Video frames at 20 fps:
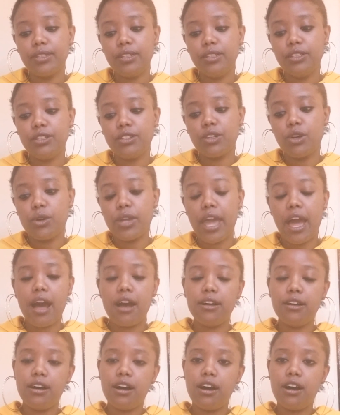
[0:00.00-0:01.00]
So
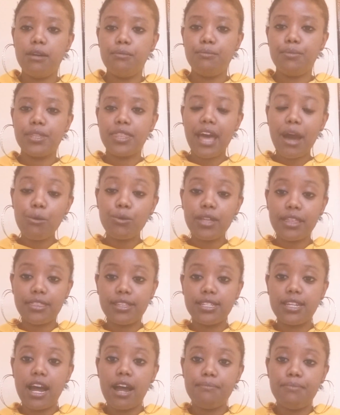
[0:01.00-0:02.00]
yeah, but that was, at the
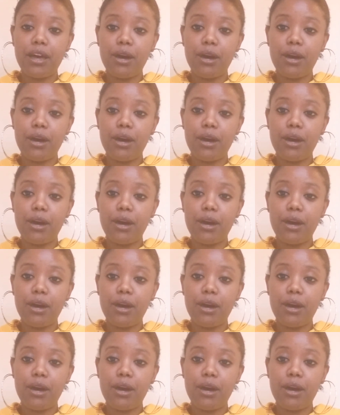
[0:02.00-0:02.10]
time,